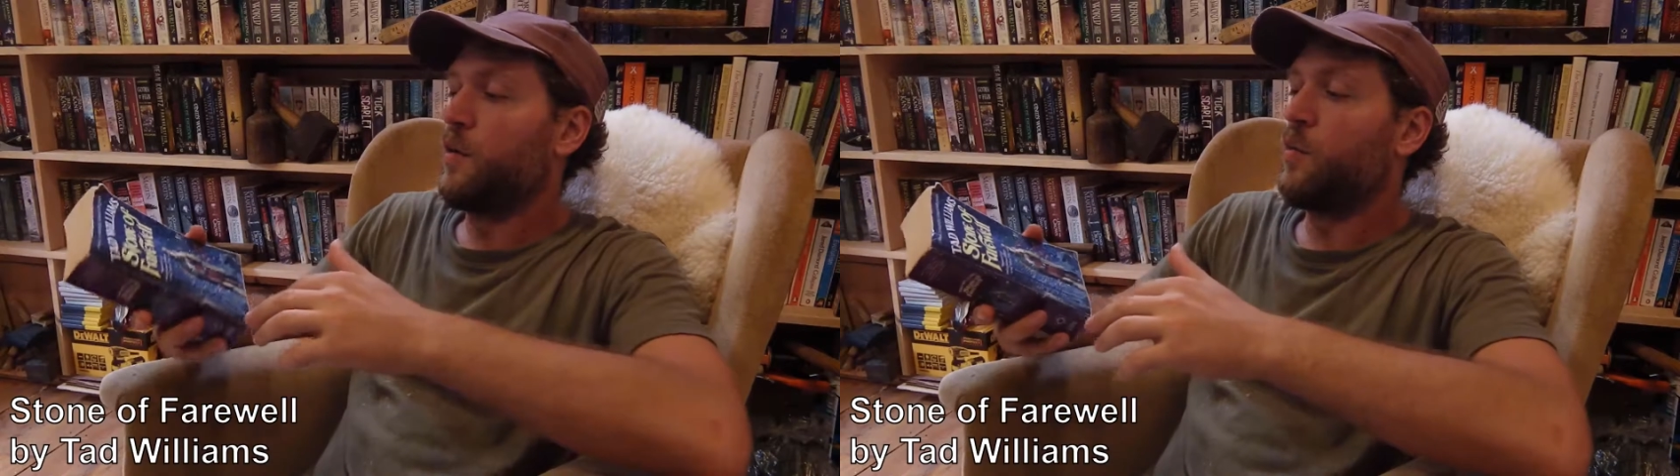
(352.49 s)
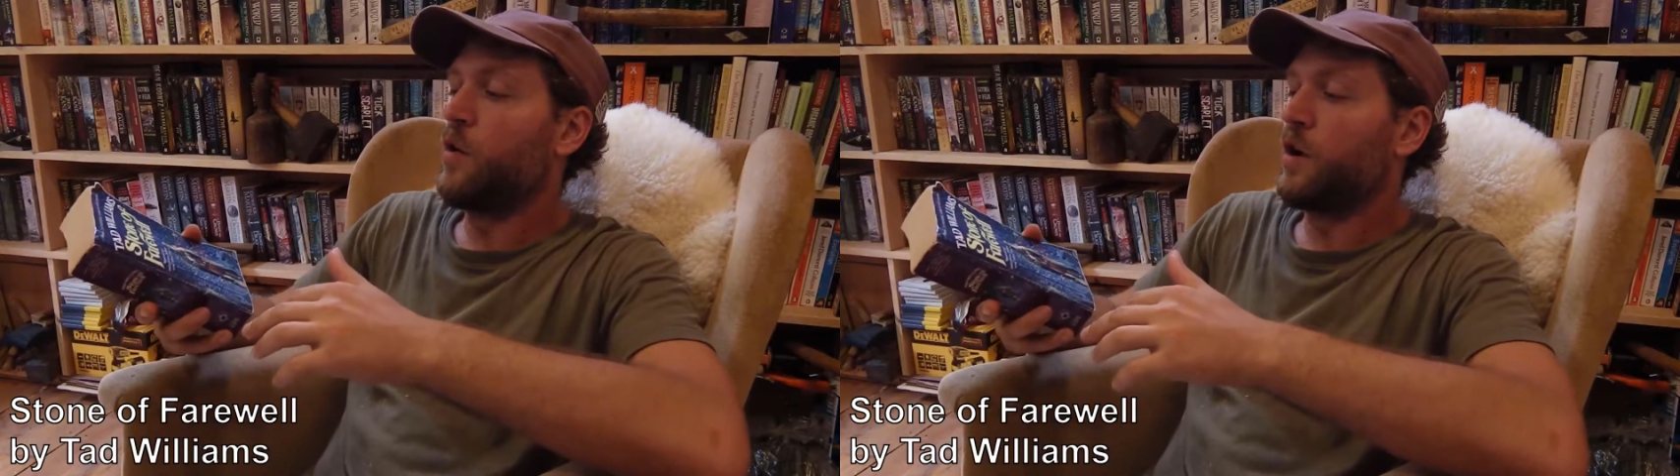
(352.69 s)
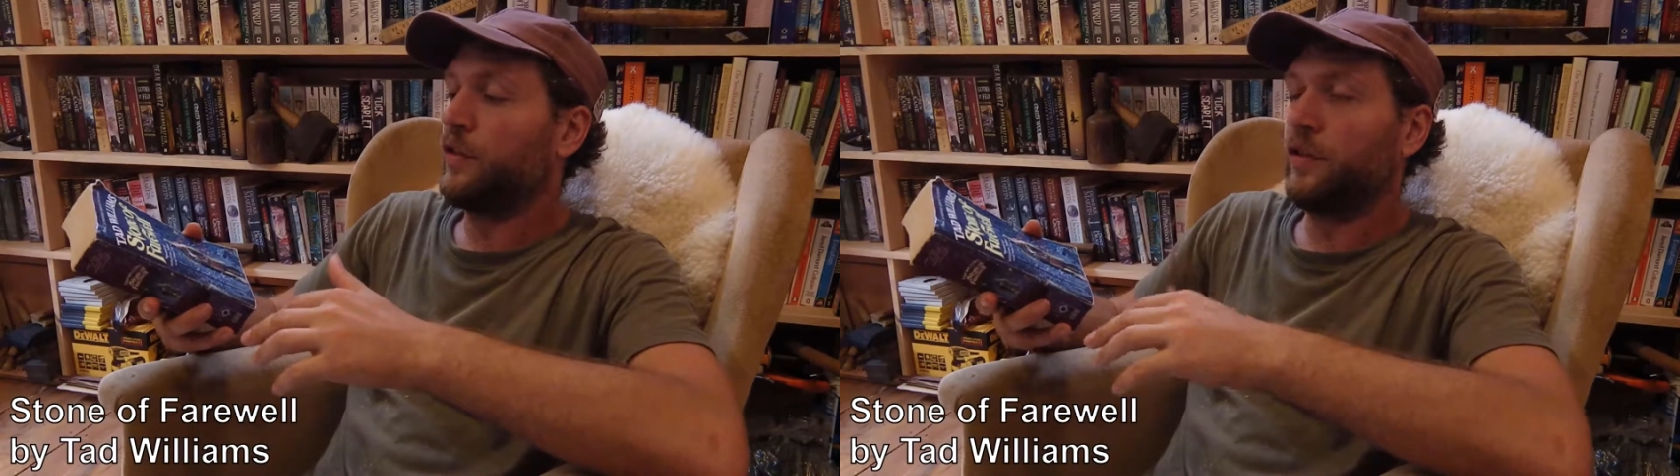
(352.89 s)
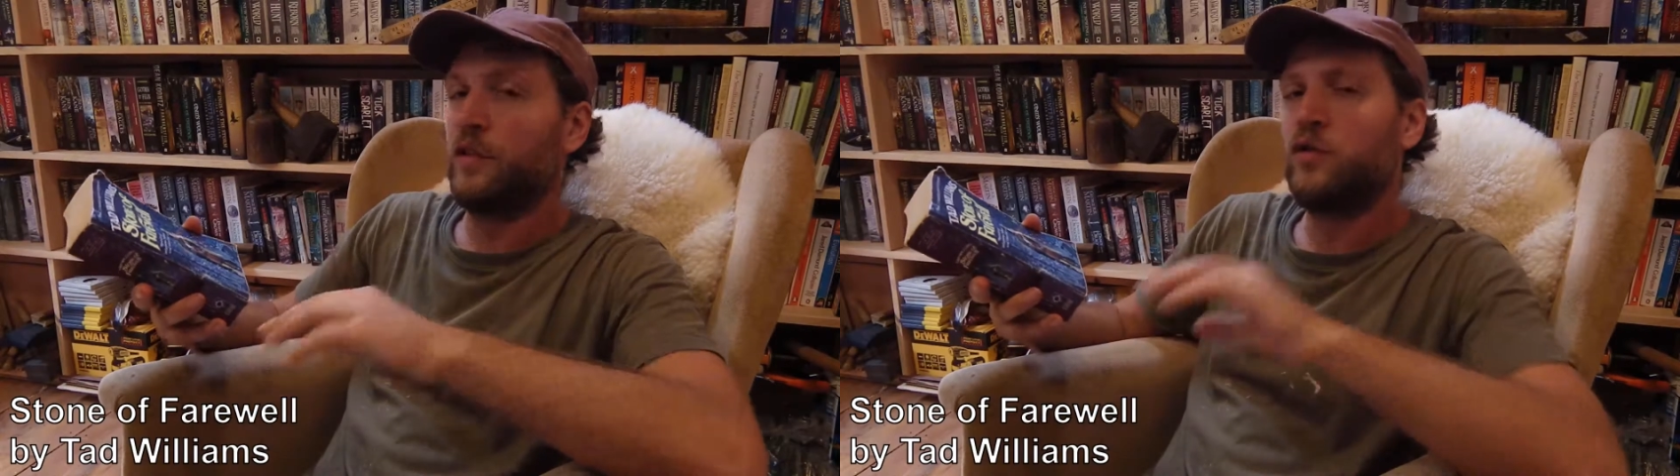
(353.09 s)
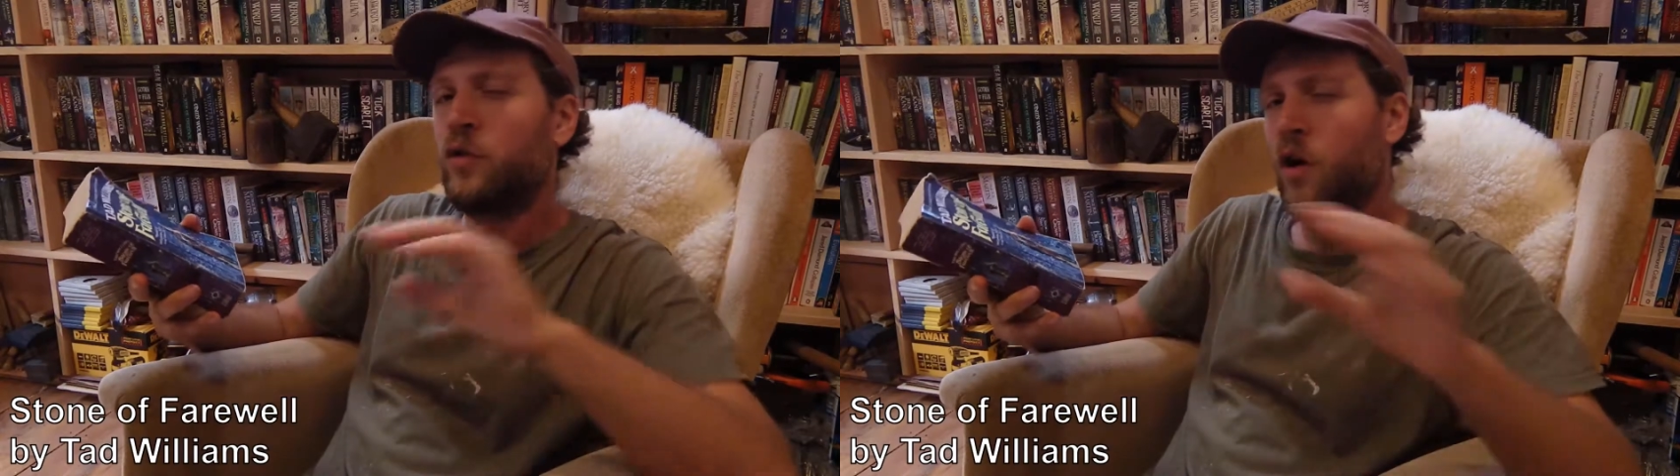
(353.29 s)
was
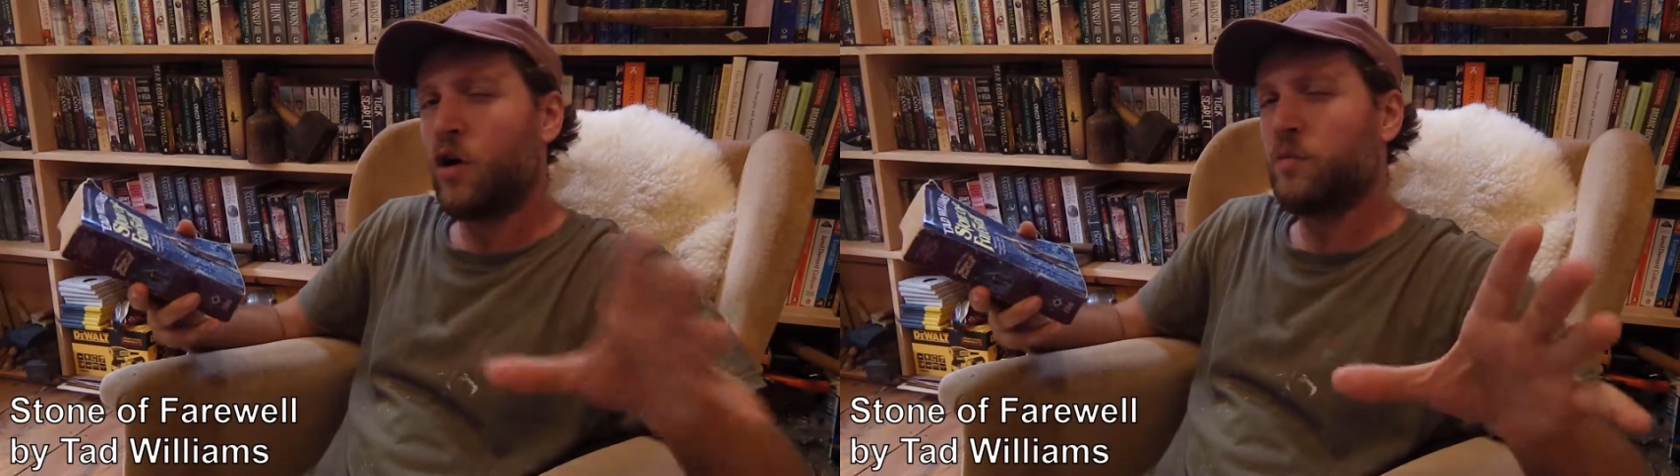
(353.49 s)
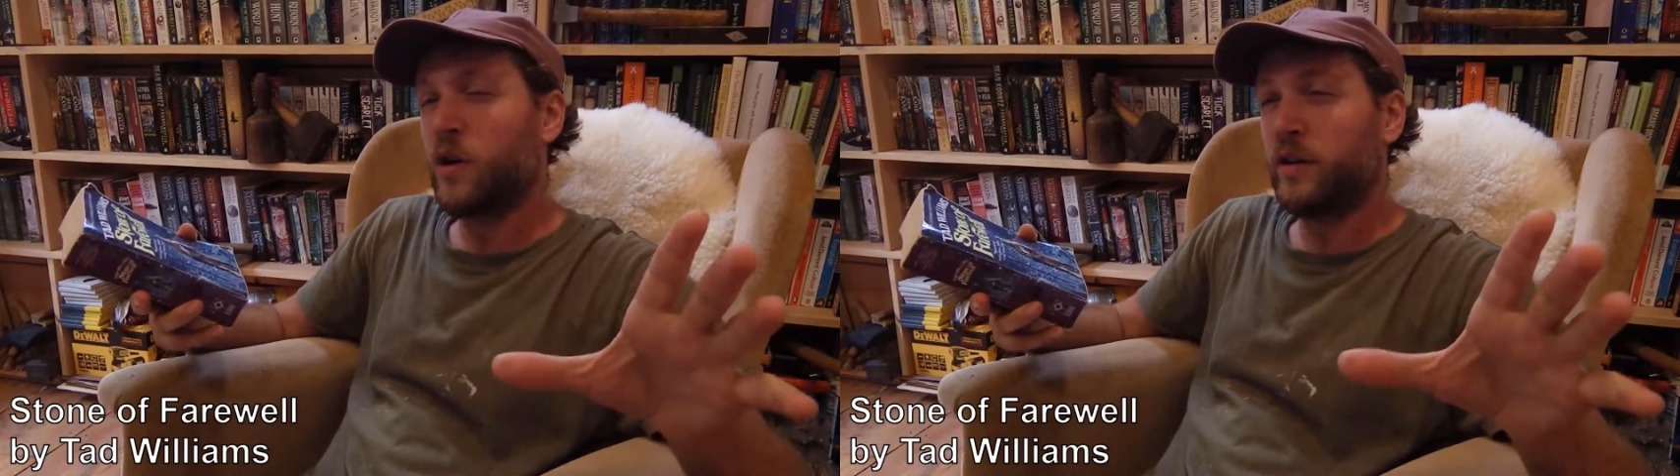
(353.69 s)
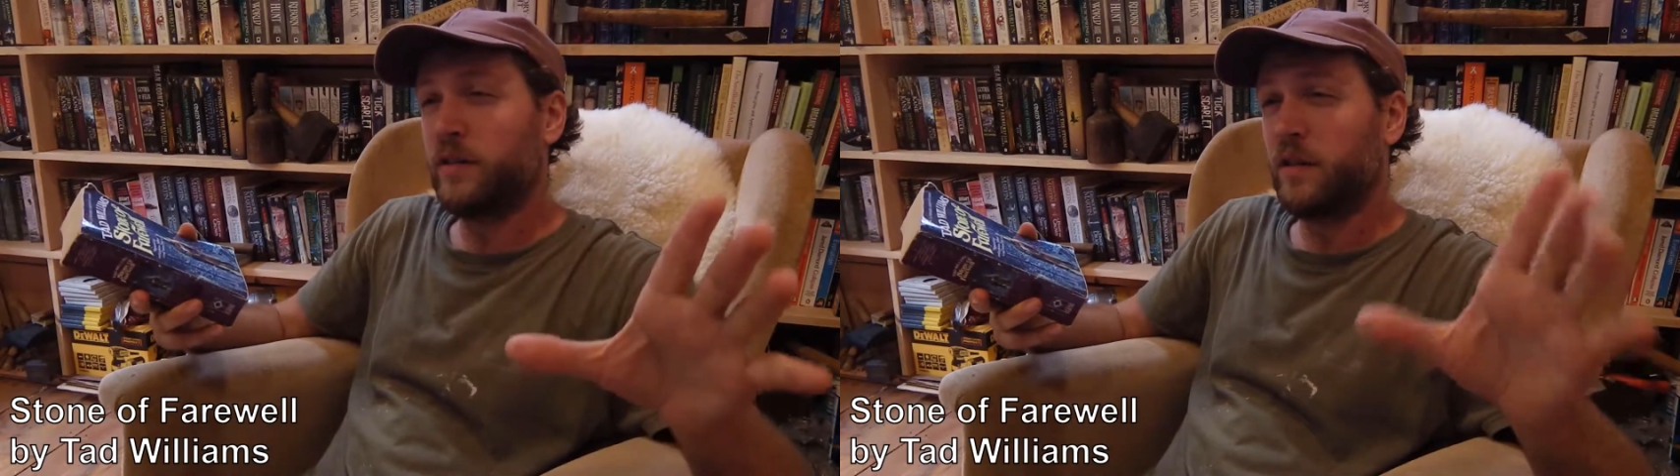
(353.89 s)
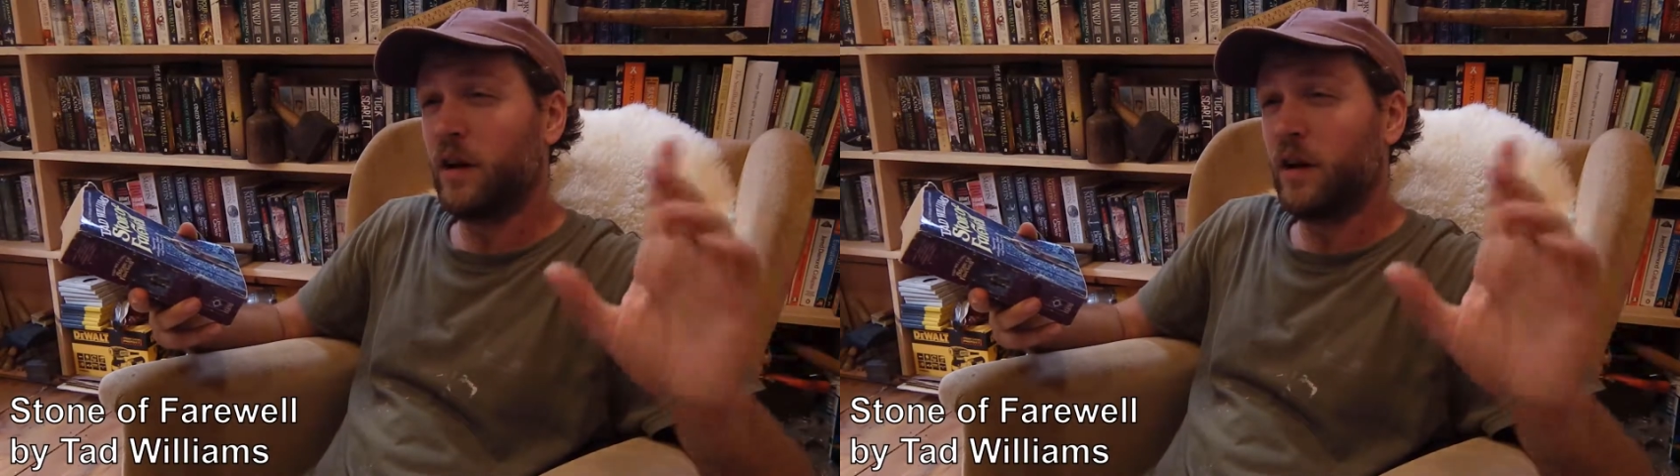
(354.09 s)
not on my.